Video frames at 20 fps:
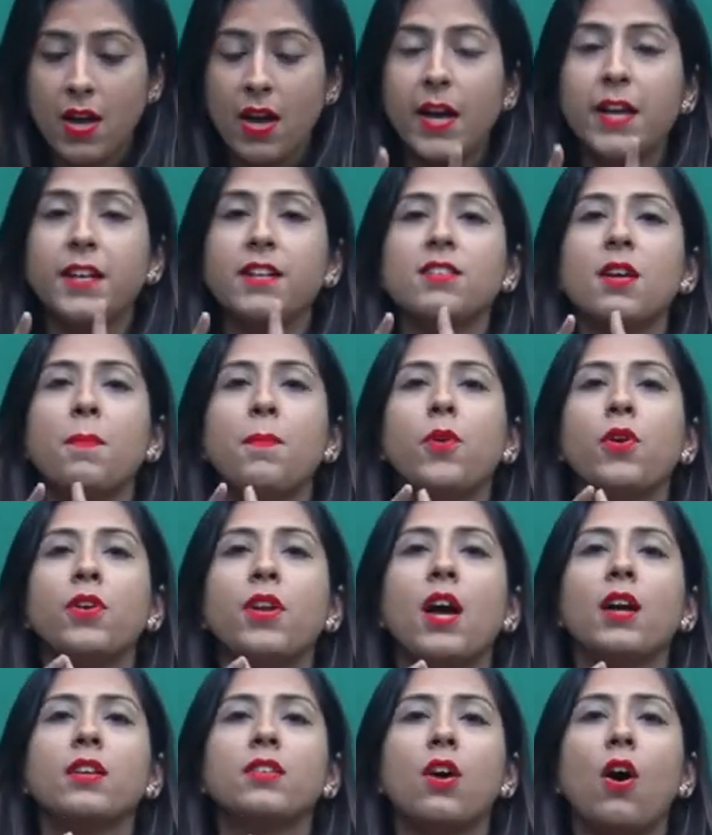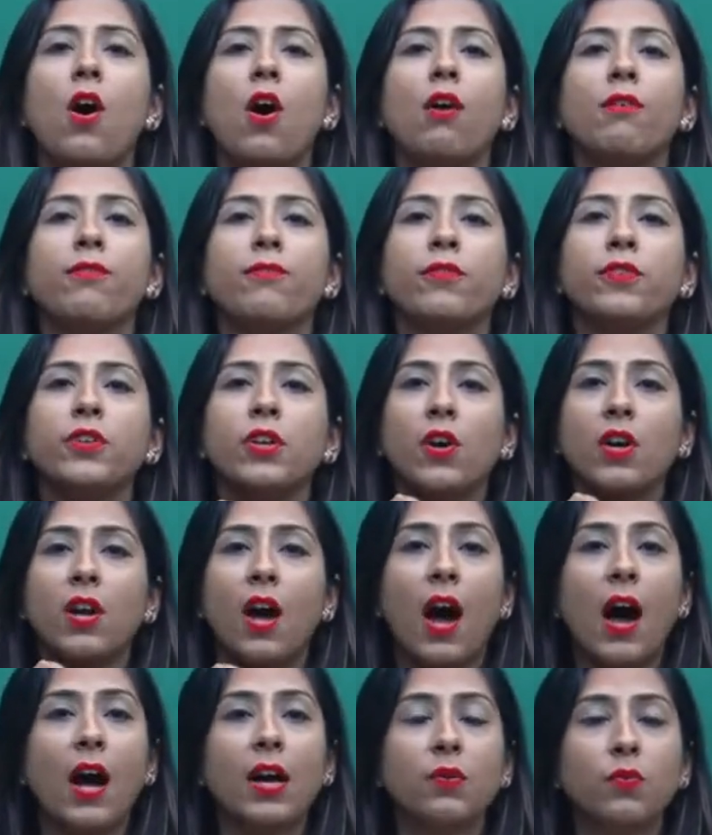It is a product of your
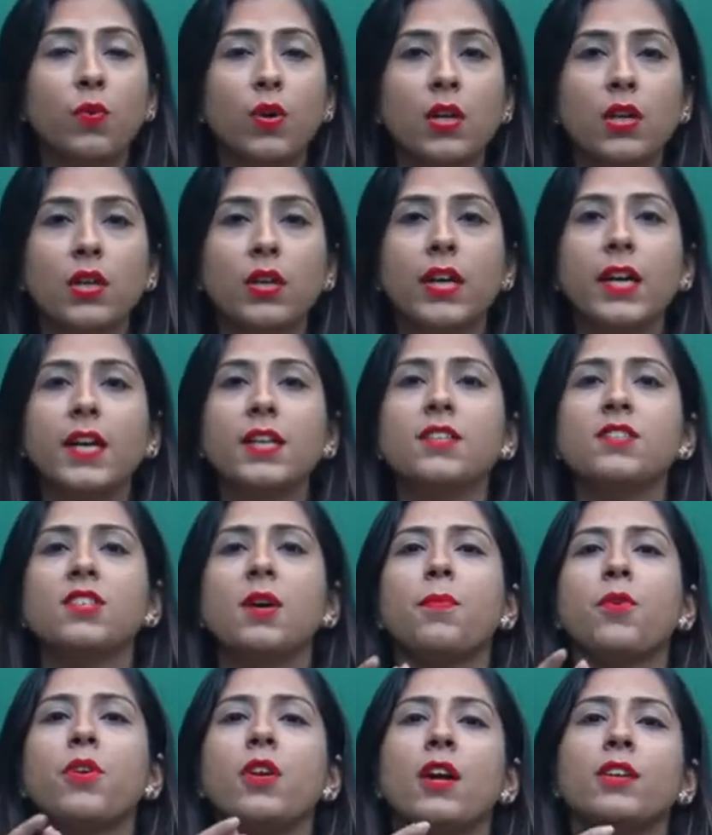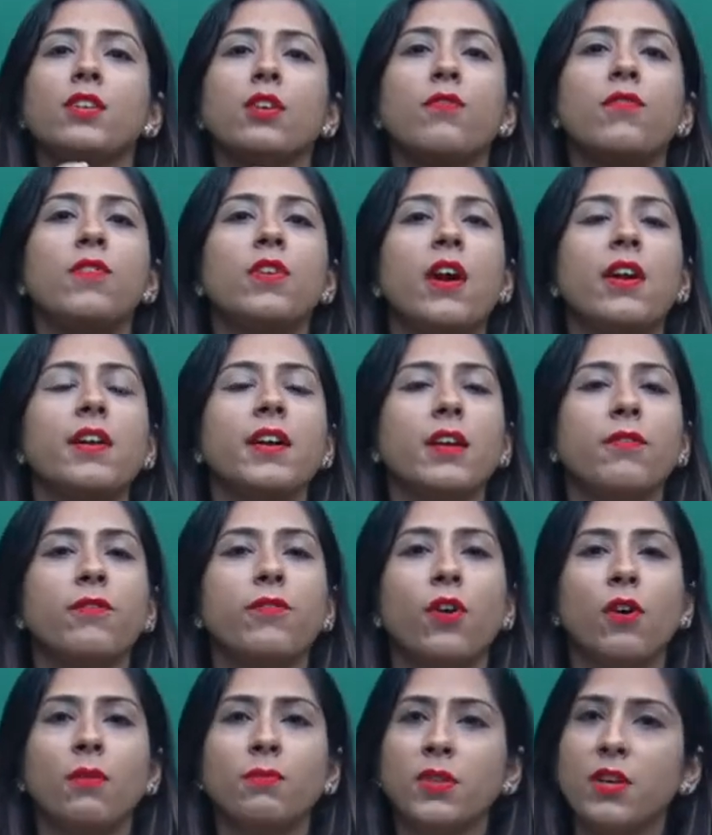hard work, it is a product of learning
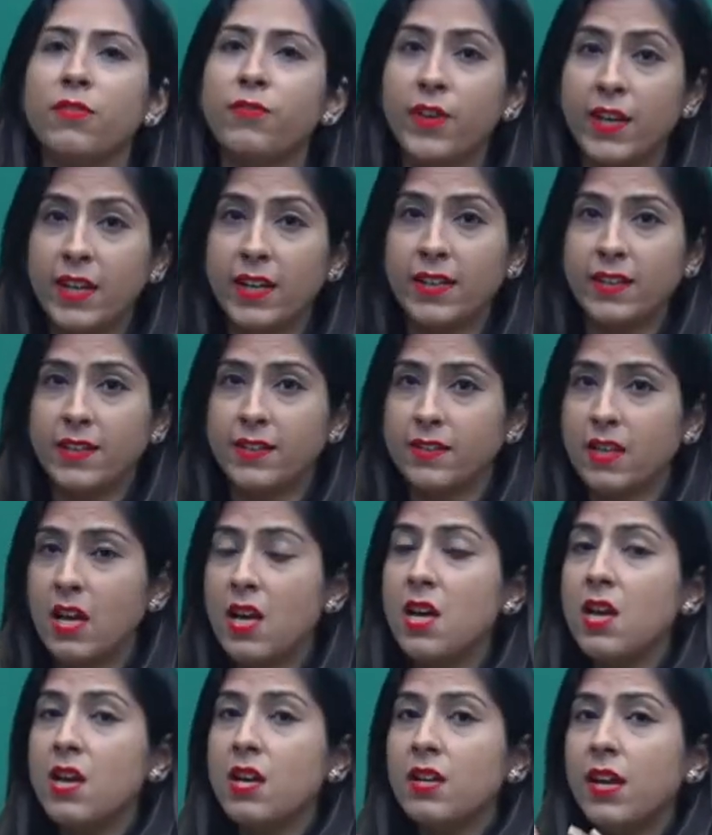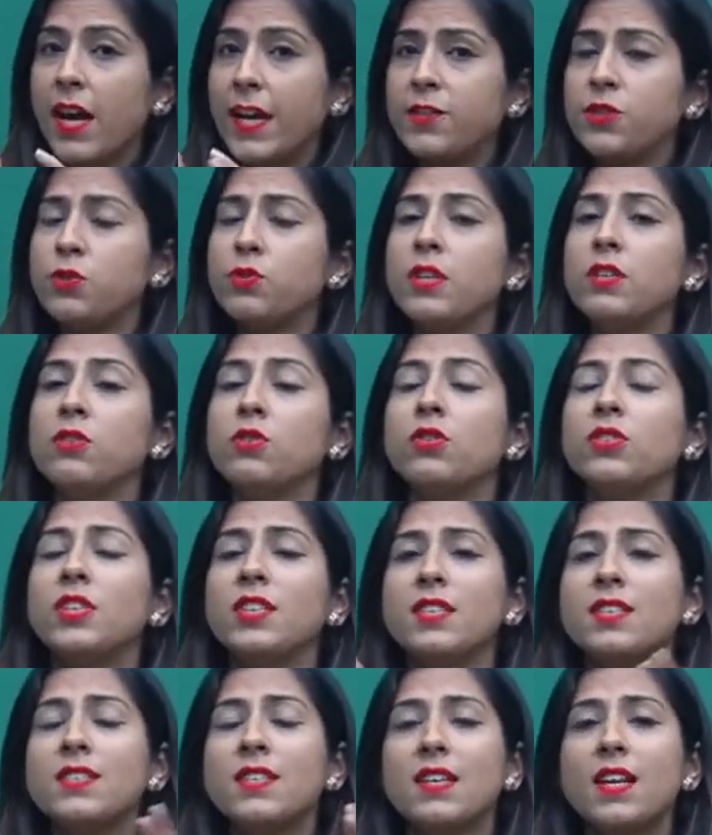from the failures. Right students, so
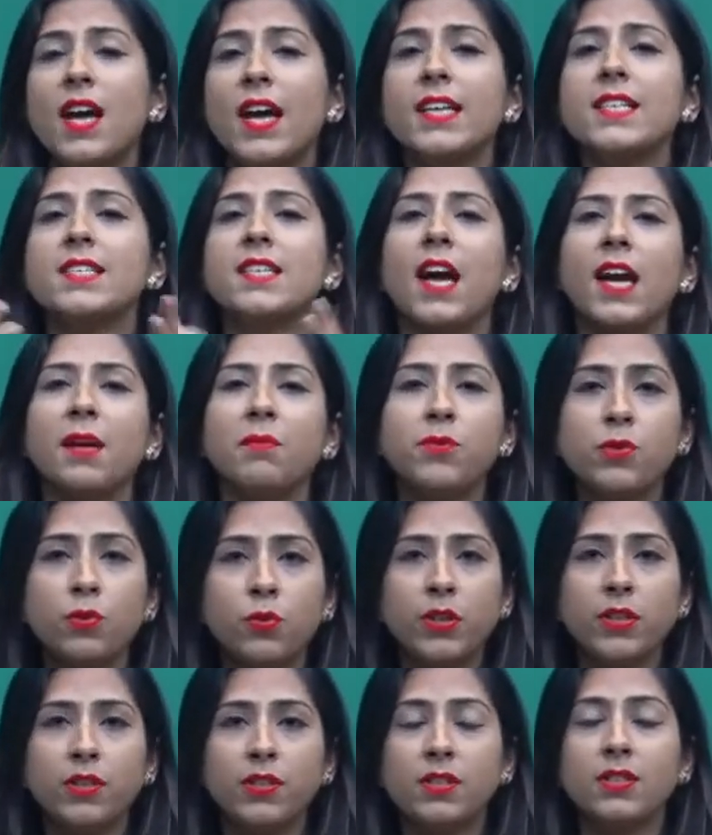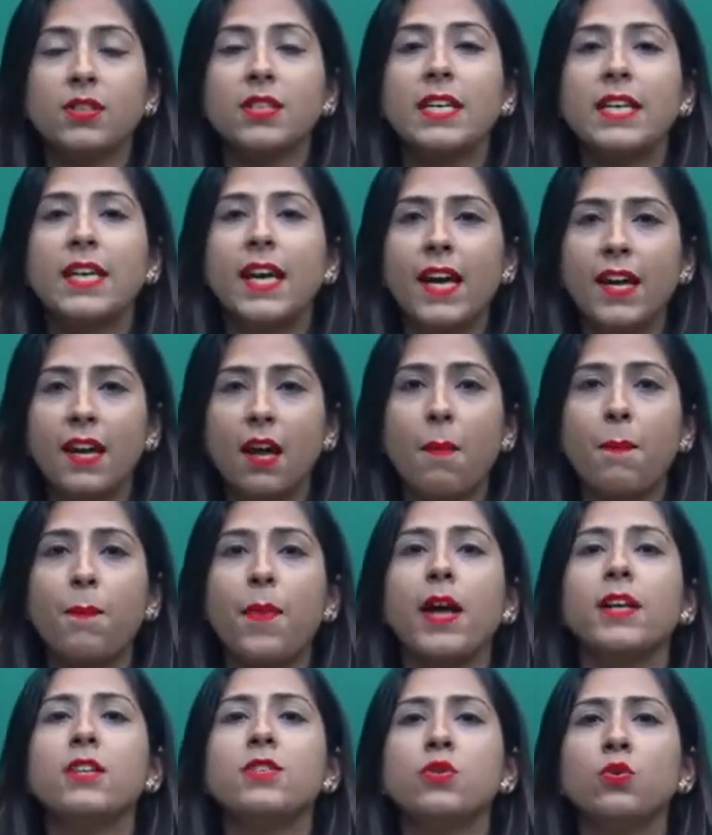this is the right time students, get up
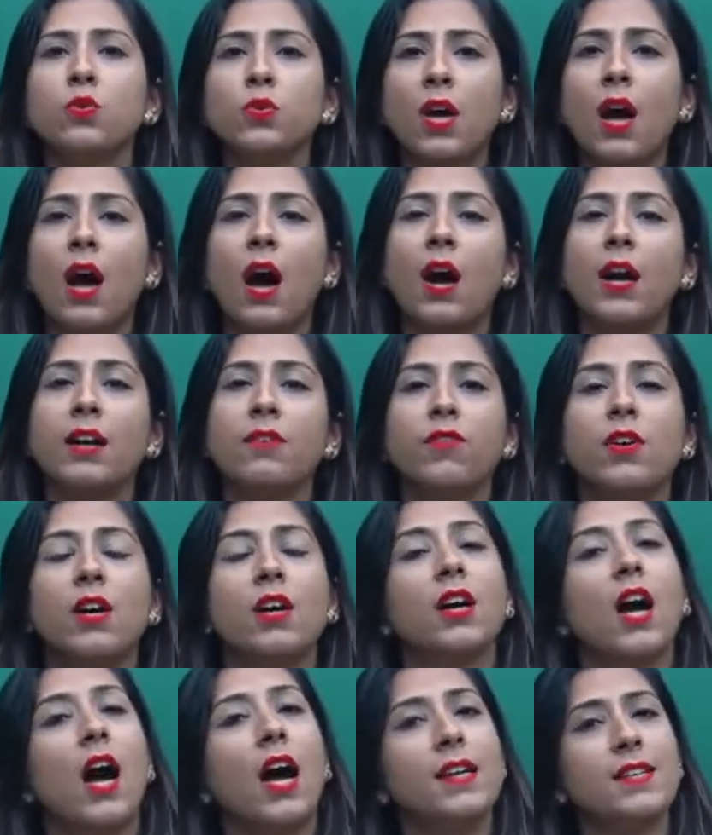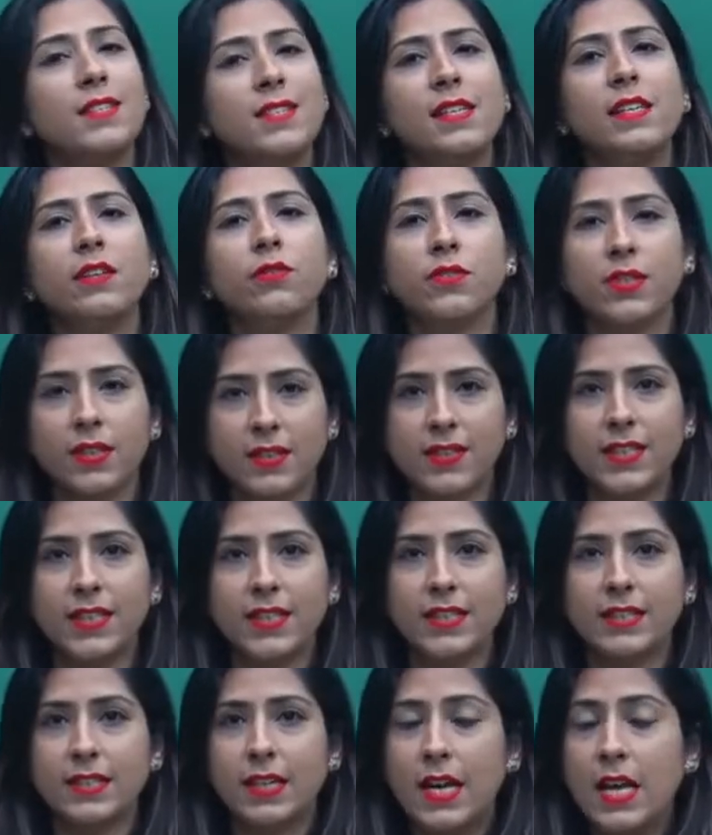and do the hard work until you
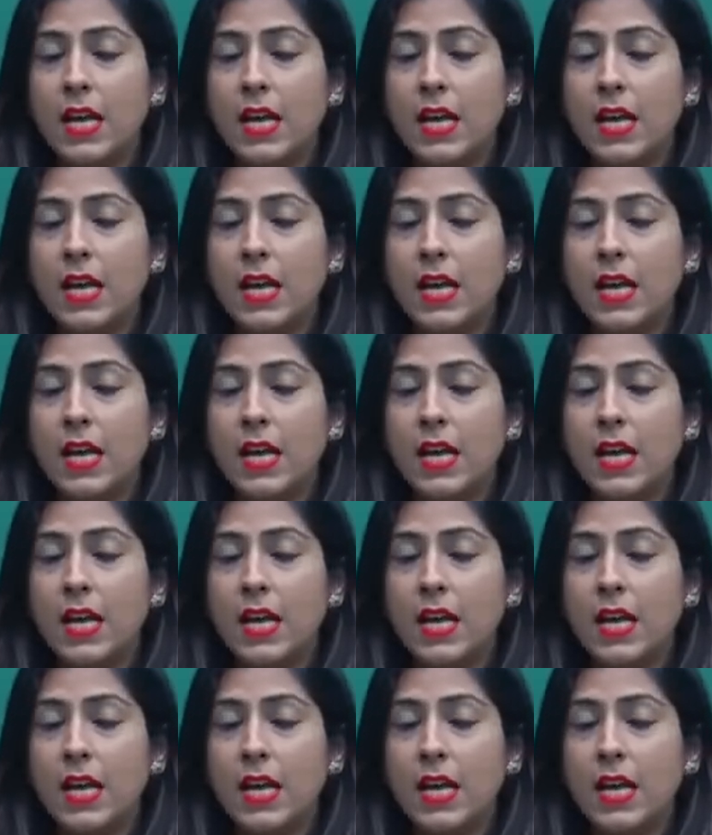succeed.